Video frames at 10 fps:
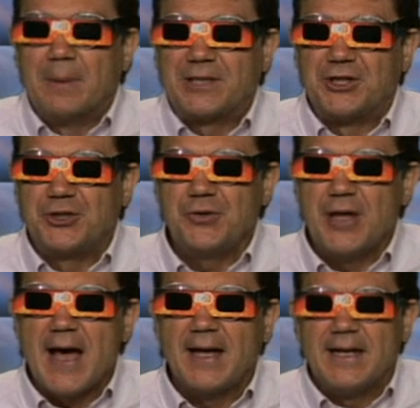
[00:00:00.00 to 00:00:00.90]
But to do
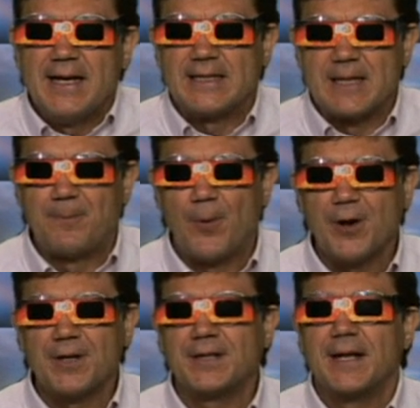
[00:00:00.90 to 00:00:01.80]
that, it's
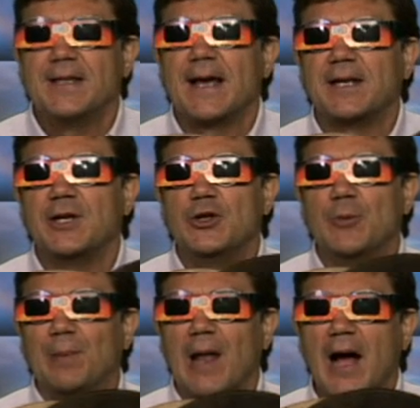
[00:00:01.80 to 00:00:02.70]
important that you
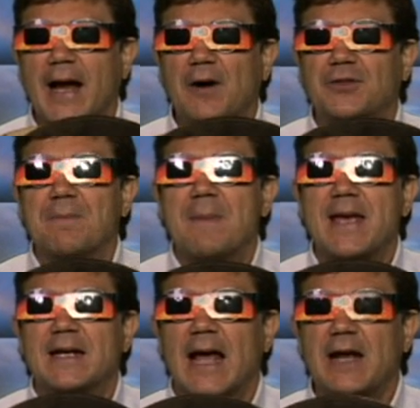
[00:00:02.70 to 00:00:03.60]
block out the
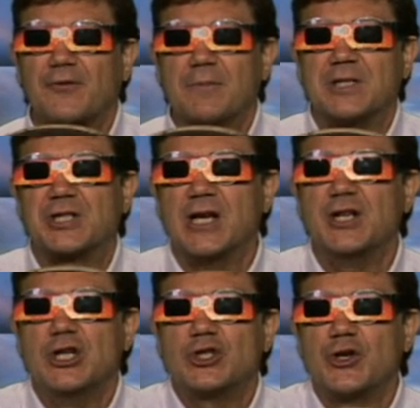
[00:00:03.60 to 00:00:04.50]
main light from the
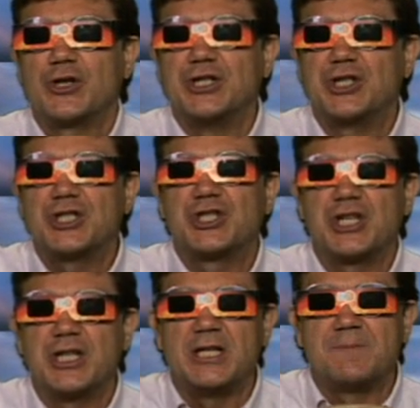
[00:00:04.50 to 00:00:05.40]
sun so you can just
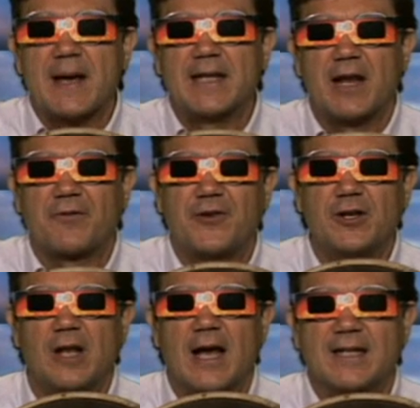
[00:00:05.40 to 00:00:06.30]
see these magnetic
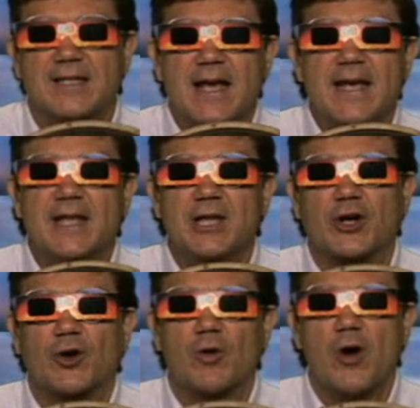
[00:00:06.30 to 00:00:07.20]
field lines in the
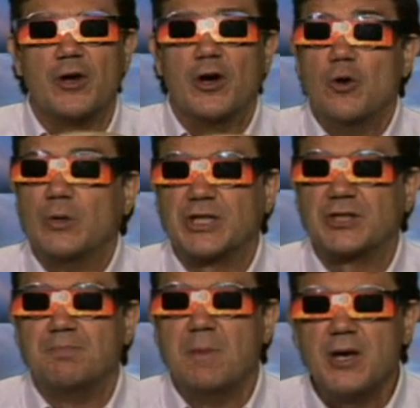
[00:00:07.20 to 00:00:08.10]
corona, which
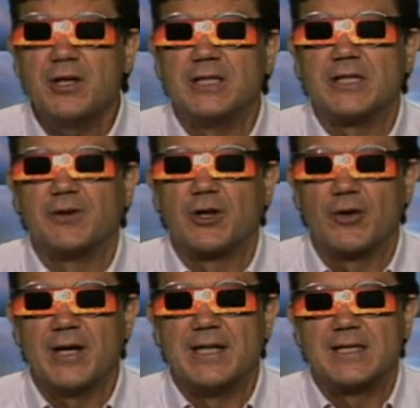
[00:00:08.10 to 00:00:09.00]
is millions of
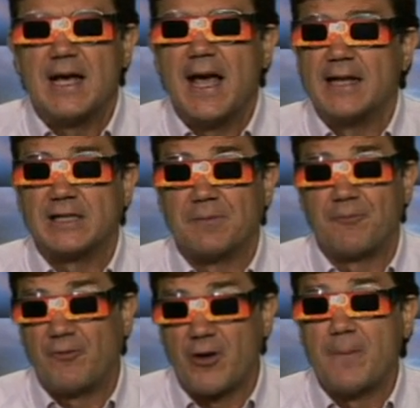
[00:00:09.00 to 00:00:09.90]
degrees, and it's a
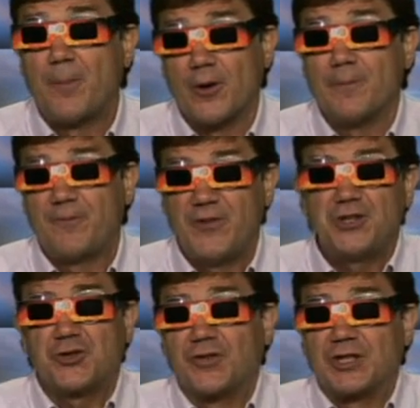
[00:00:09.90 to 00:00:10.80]
very important
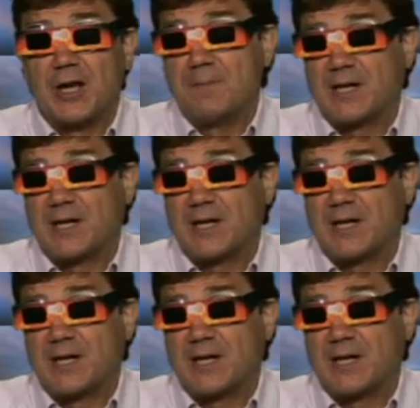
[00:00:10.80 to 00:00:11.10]
feature of the sun